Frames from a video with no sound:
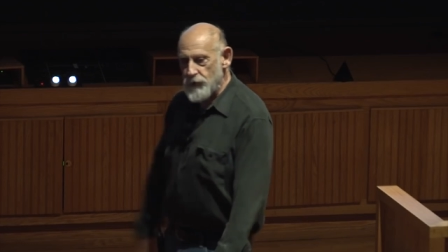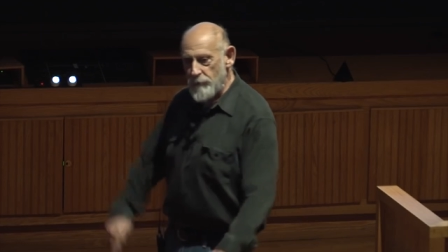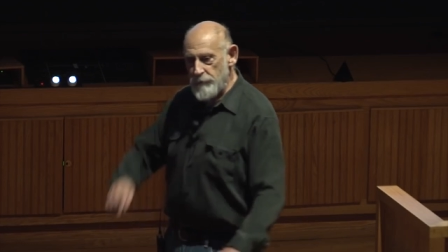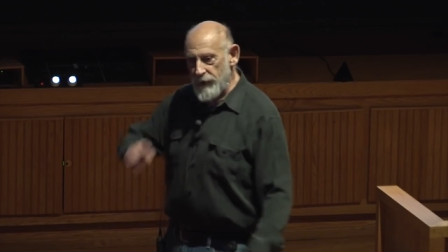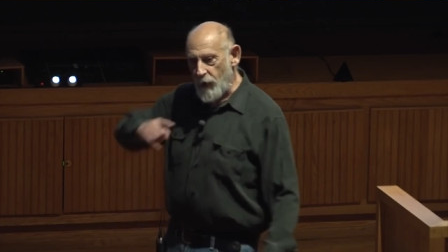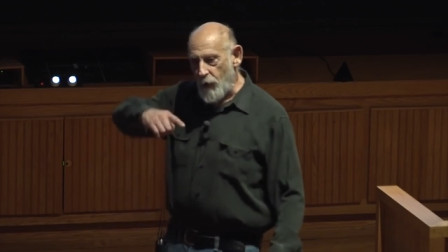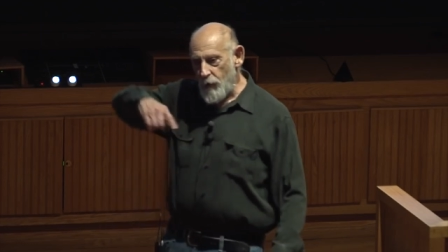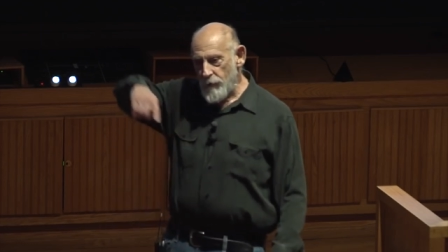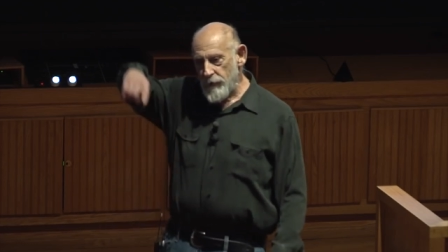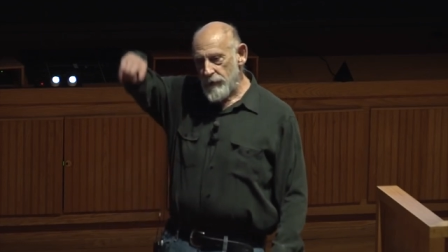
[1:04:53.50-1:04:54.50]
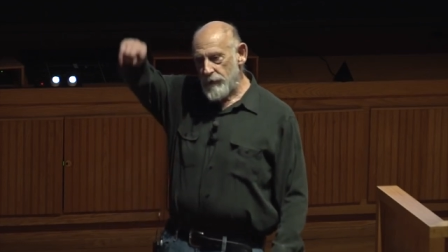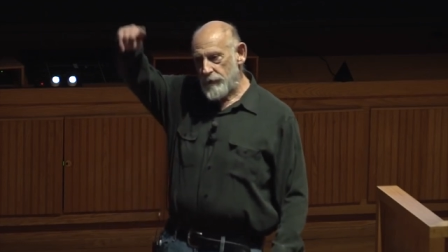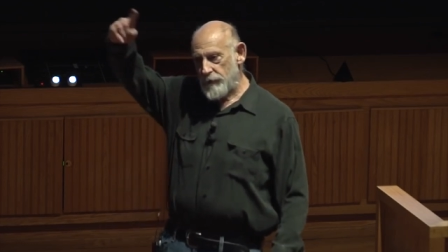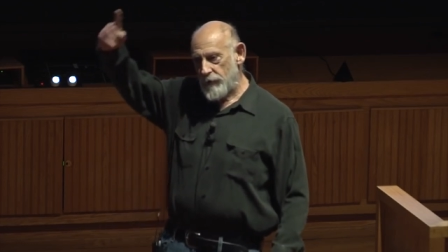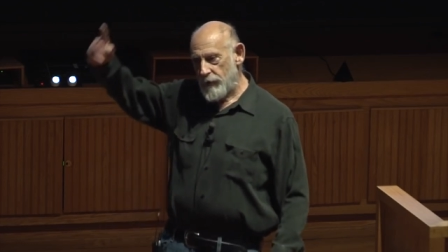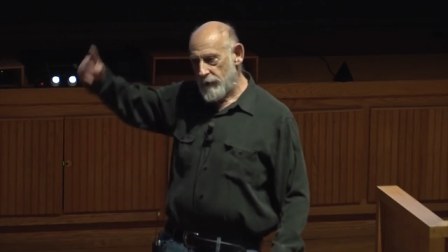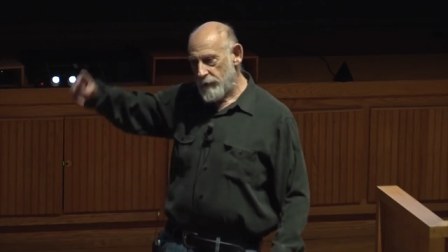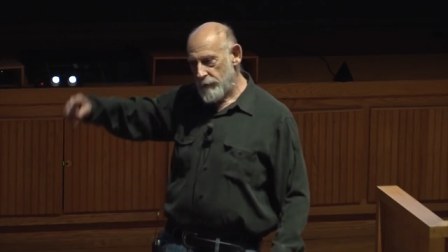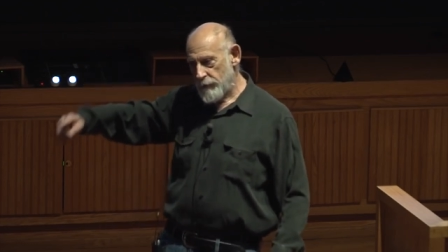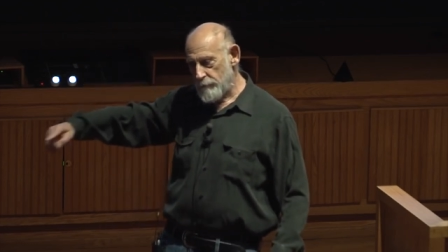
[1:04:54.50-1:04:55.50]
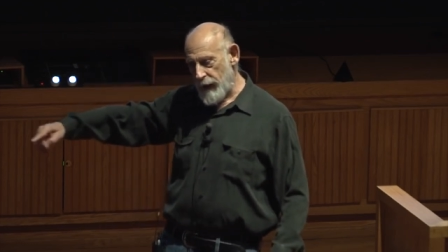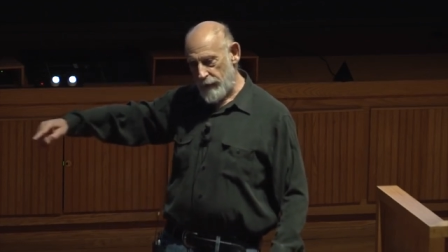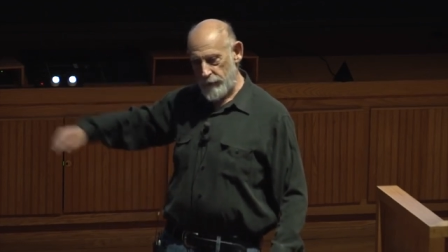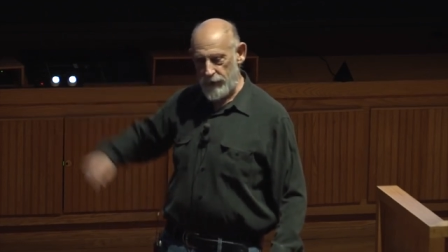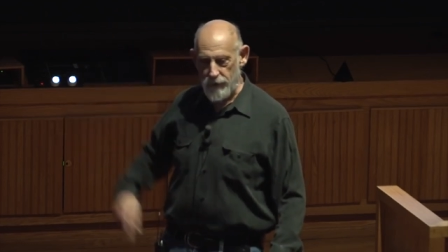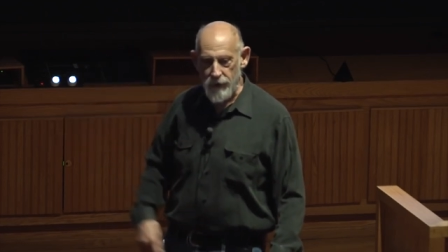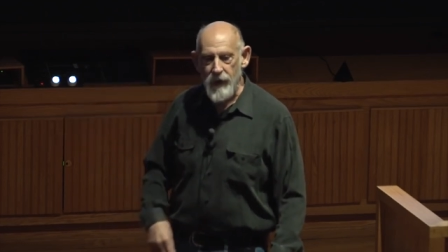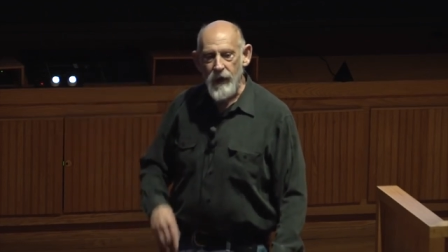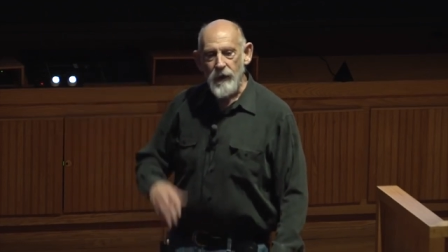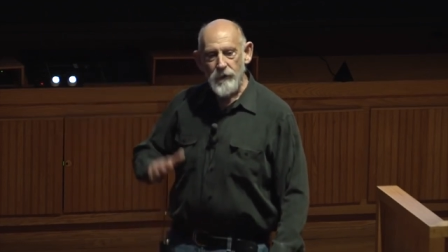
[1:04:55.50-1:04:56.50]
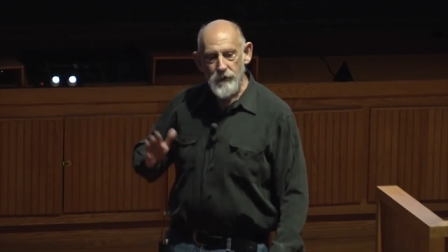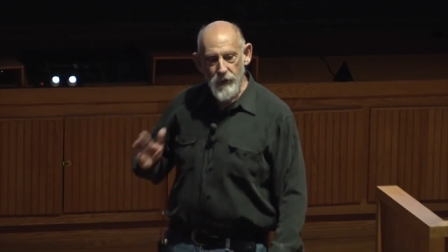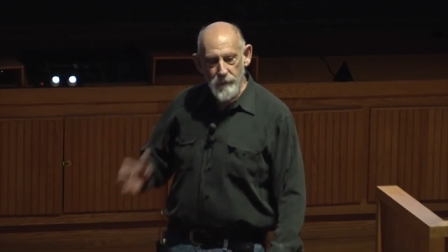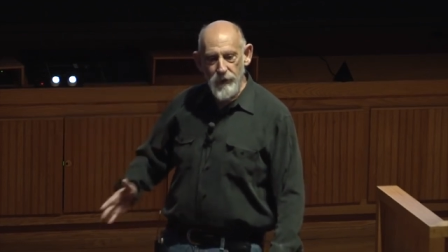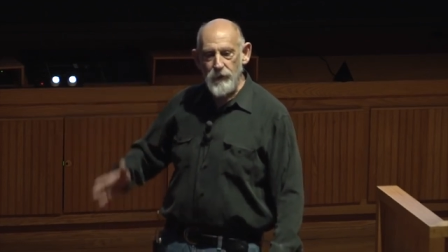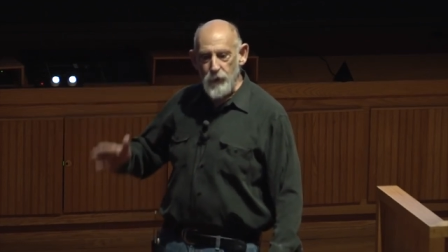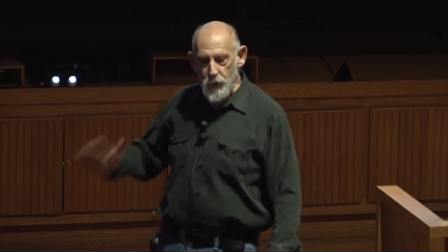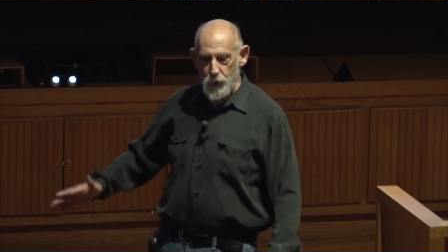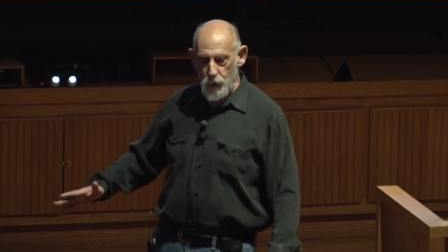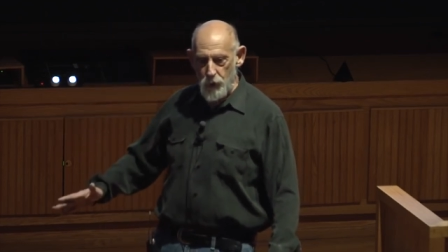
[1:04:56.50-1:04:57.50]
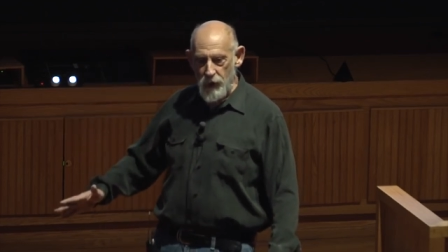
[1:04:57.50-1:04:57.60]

jumping over this barrier to something new,